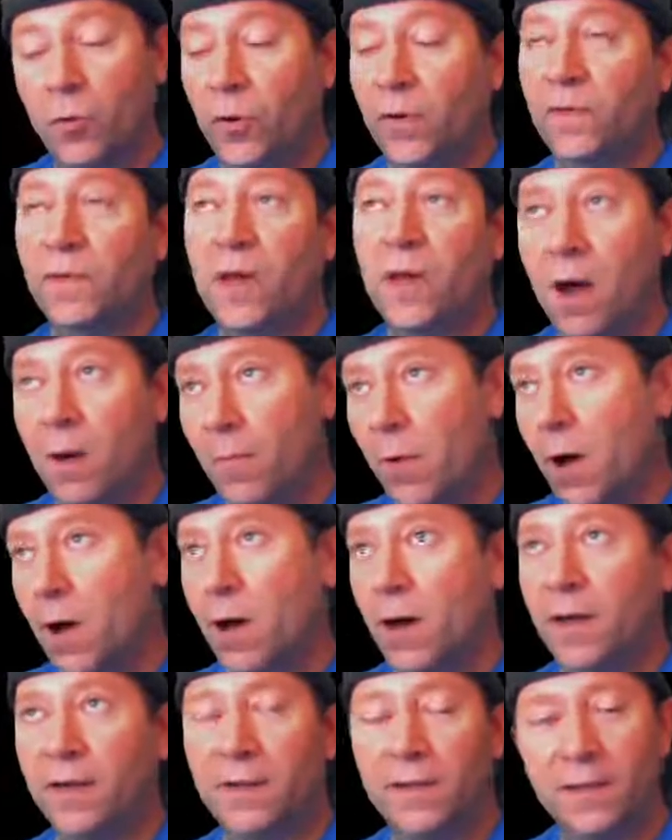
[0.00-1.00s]
with "Come
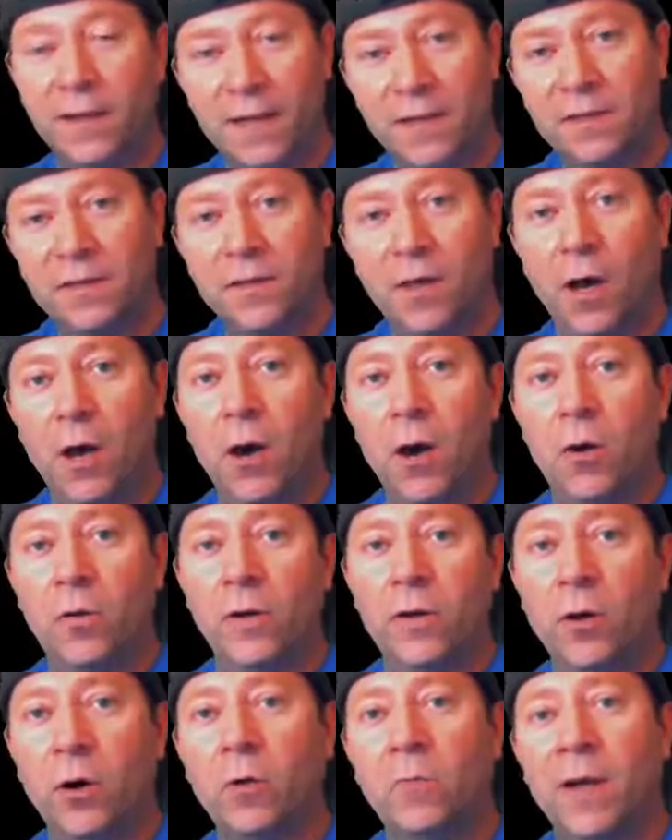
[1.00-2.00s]
on" and "Let's go"
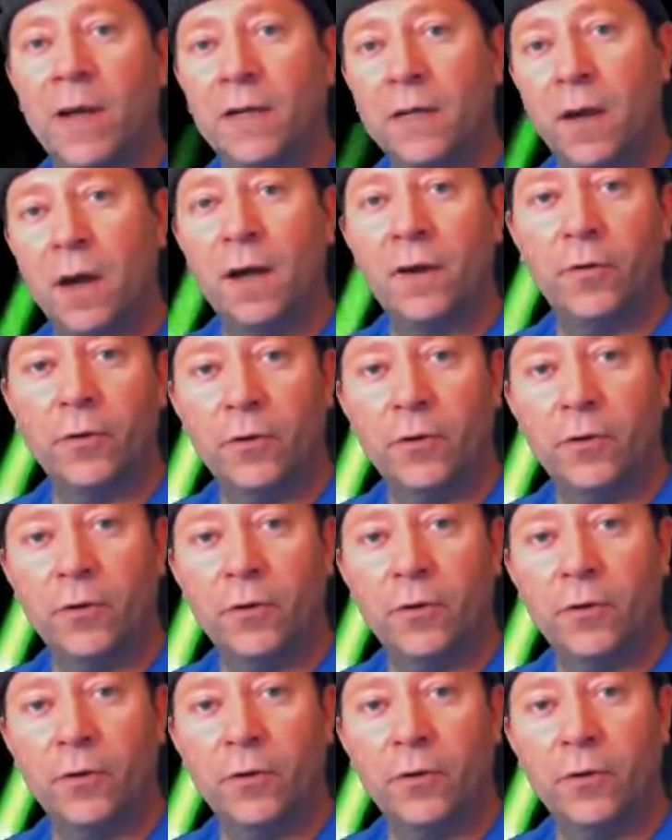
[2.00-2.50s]
and "Oh my God,